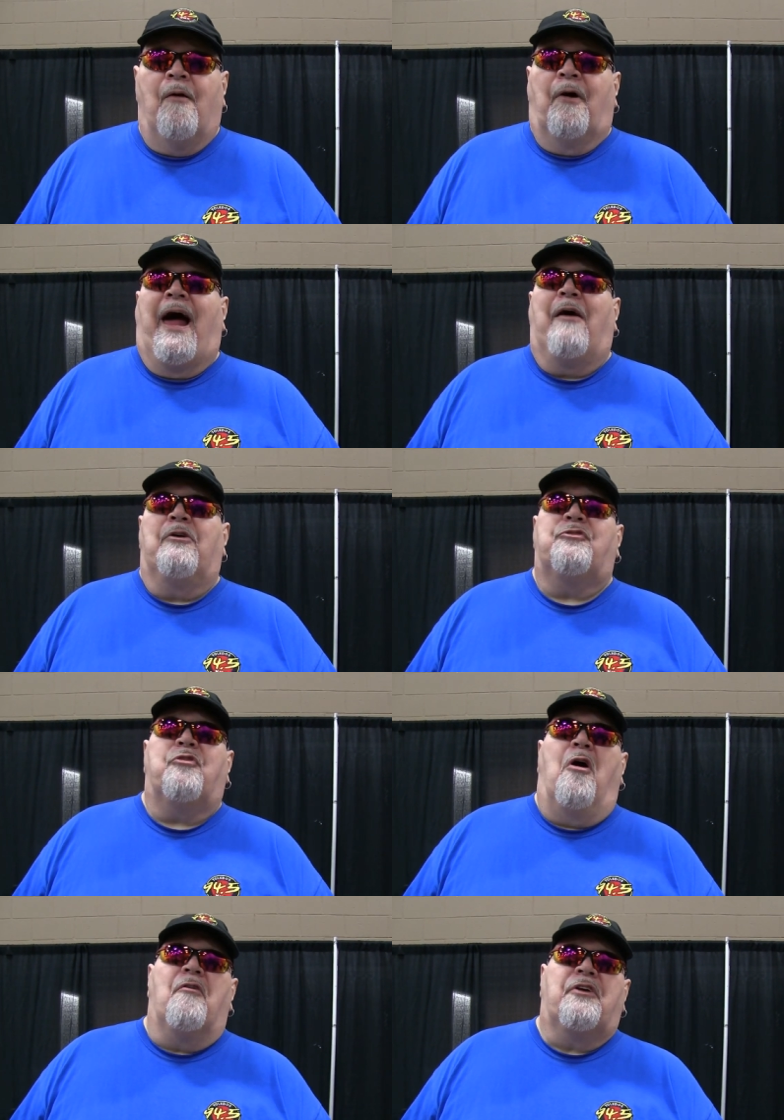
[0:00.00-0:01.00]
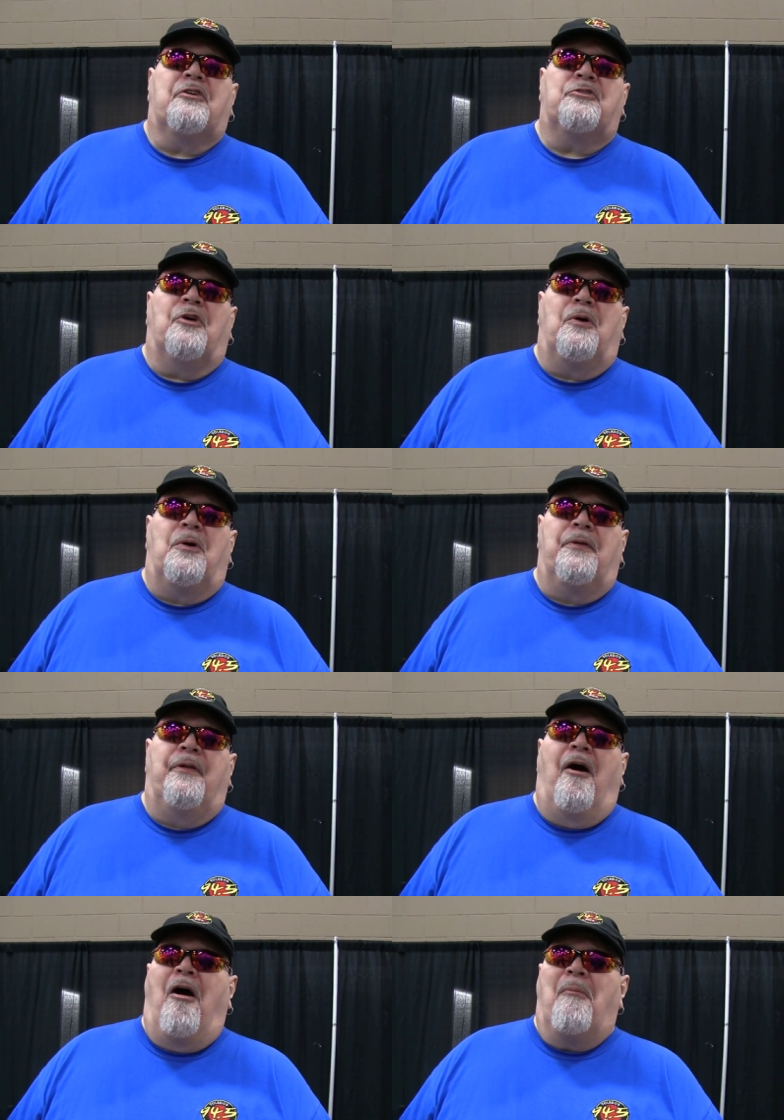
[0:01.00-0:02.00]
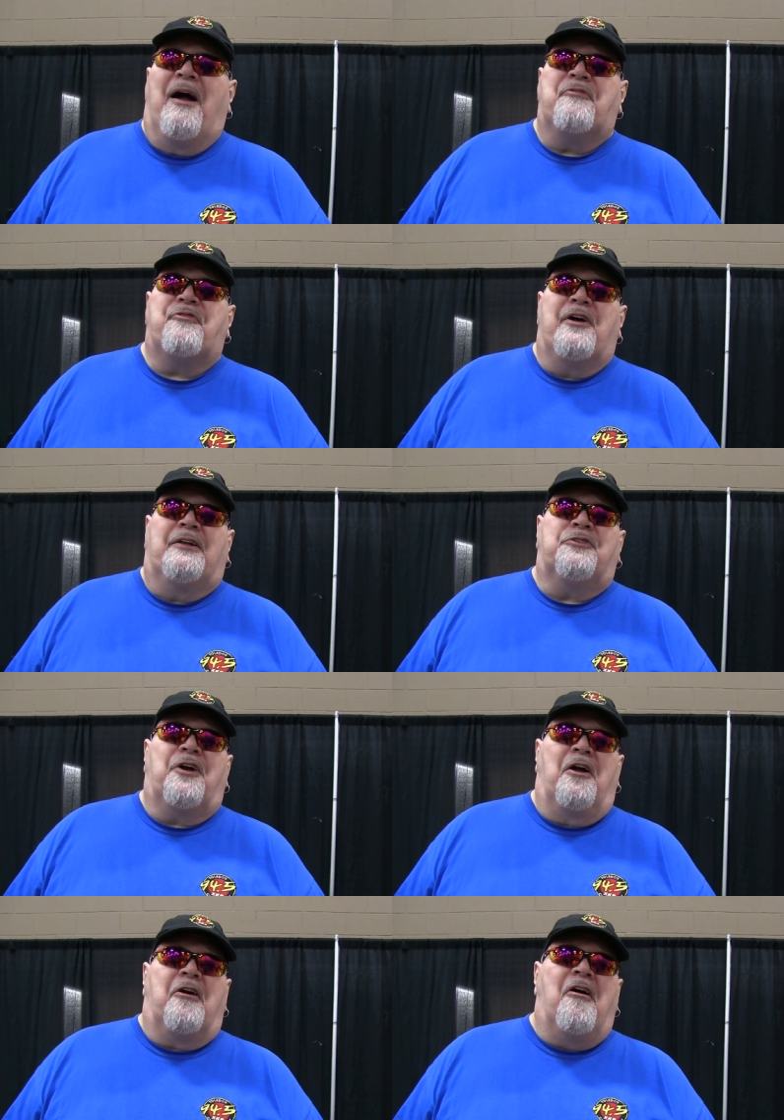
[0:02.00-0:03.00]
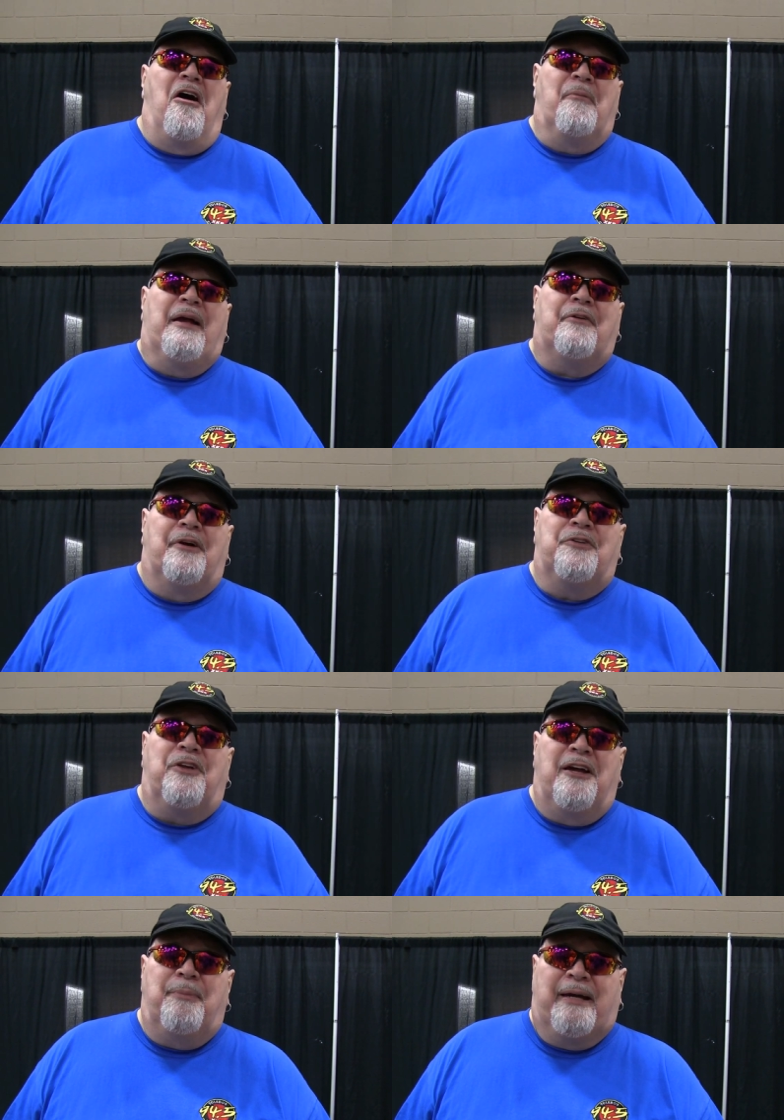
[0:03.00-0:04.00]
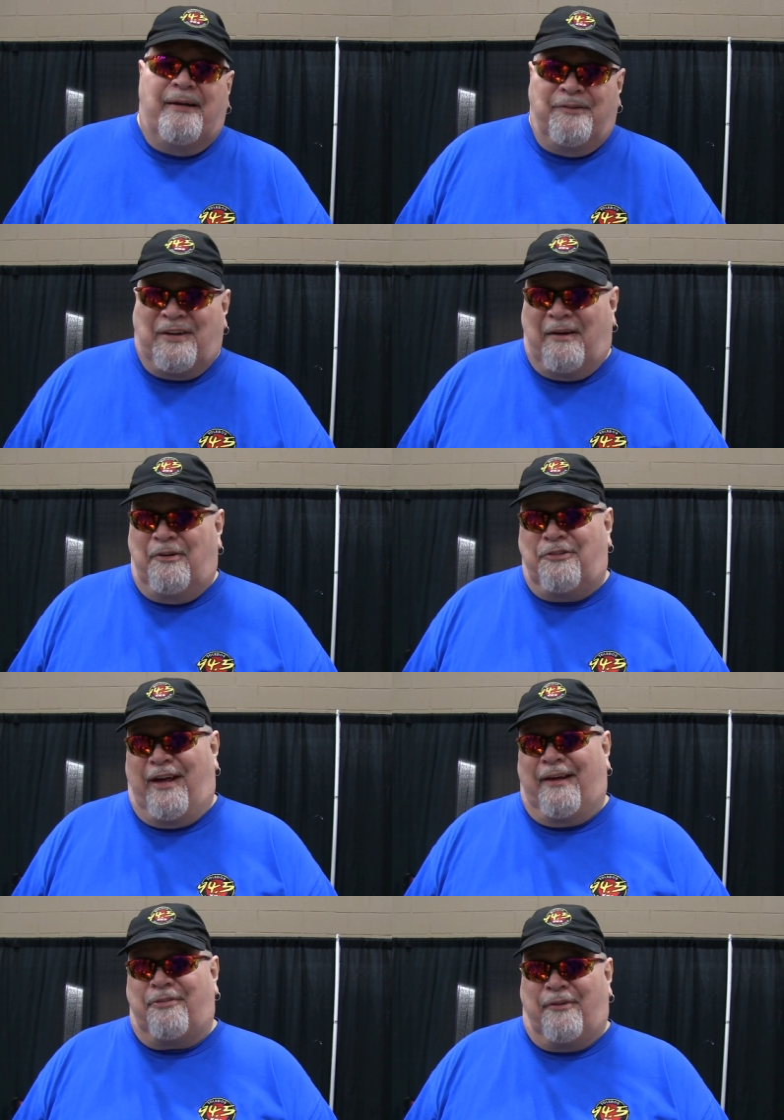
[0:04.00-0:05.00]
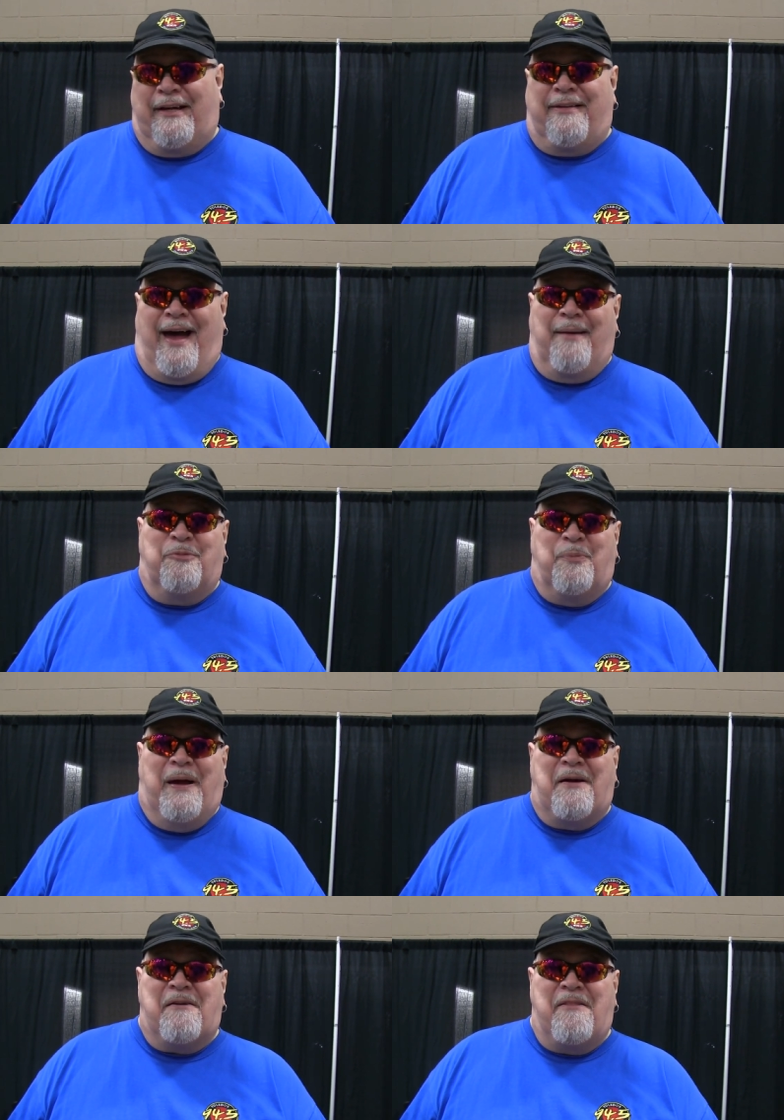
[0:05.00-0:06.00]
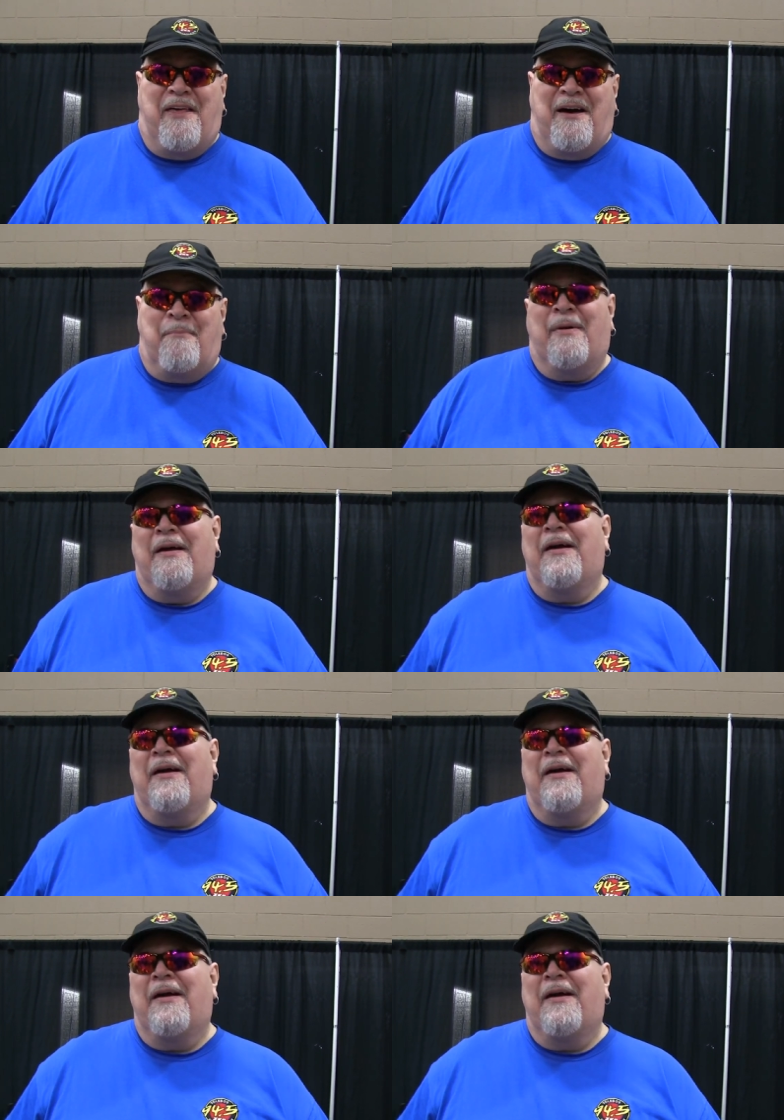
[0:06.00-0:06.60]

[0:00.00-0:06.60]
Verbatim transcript: When I was 12 years old, all my friends started calling me Grizzly because I was like three times bigger than them.